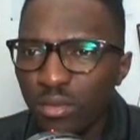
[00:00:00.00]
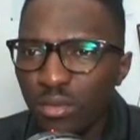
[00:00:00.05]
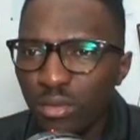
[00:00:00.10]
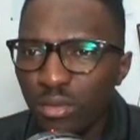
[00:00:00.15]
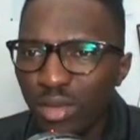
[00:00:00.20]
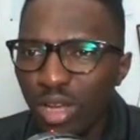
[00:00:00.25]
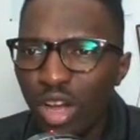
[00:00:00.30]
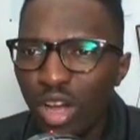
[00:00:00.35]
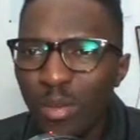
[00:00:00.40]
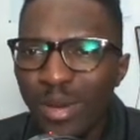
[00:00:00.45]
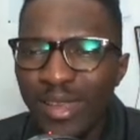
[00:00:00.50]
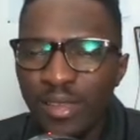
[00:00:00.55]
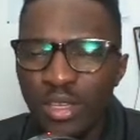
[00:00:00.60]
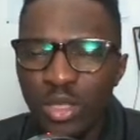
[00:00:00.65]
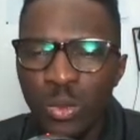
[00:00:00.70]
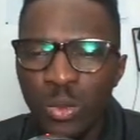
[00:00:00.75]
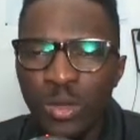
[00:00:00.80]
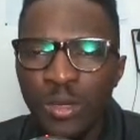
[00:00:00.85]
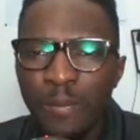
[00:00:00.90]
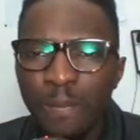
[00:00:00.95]
How about
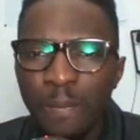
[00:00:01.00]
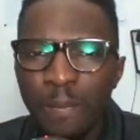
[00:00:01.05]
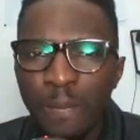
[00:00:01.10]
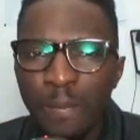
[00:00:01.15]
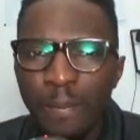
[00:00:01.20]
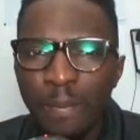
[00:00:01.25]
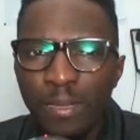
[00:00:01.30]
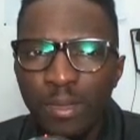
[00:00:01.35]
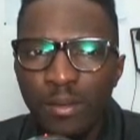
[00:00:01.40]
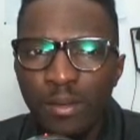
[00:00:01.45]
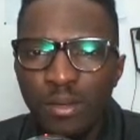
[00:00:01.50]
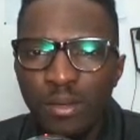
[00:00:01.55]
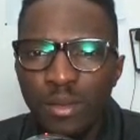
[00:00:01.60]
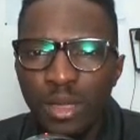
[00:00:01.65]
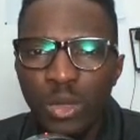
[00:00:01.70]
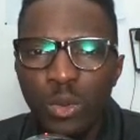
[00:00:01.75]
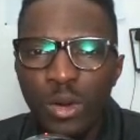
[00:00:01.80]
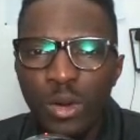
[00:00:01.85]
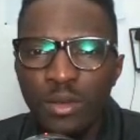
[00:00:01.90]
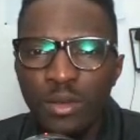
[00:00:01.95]
this one?
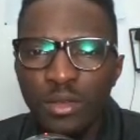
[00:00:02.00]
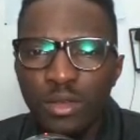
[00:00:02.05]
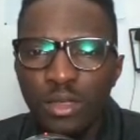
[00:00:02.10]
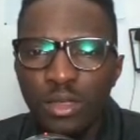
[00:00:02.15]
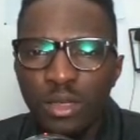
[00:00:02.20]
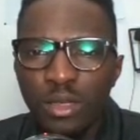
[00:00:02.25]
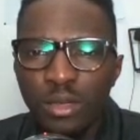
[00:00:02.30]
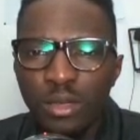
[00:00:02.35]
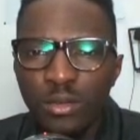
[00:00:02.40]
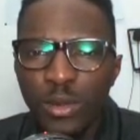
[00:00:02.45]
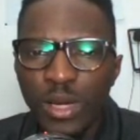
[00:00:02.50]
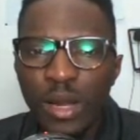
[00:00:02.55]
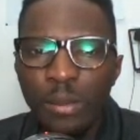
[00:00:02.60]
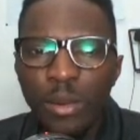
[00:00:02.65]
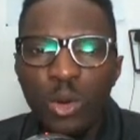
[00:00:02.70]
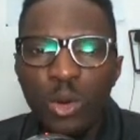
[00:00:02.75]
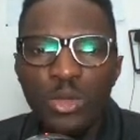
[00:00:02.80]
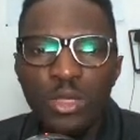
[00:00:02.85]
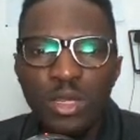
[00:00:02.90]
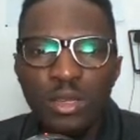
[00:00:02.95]
Bitcoin. When I
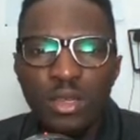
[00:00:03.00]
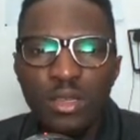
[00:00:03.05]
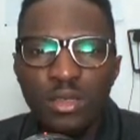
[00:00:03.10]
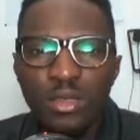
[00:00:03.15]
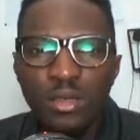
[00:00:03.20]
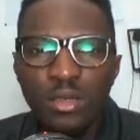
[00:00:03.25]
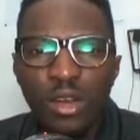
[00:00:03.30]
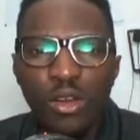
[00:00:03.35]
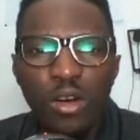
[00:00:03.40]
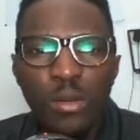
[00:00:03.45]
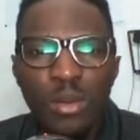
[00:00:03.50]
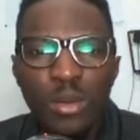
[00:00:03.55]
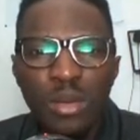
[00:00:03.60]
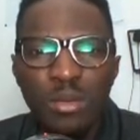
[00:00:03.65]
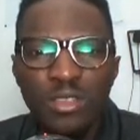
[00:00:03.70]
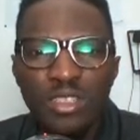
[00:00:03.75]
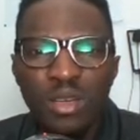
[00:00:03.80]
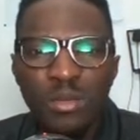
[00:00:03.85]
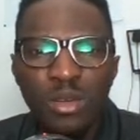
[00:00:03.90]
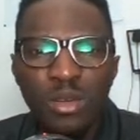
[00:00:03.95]
posted this, a lot of people
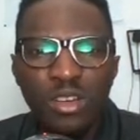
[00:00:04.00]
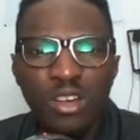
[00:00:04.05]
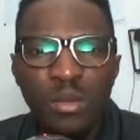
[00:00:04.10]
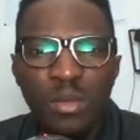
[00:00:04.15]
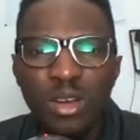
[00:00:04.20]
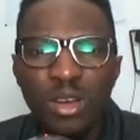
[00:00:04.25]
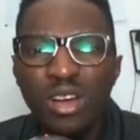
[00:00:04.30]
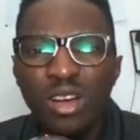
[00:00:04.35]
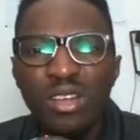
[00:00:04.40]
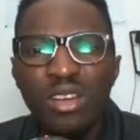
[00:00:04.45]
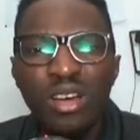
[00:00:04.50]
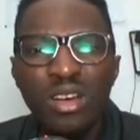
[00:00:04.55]
sent me a comment, oh no,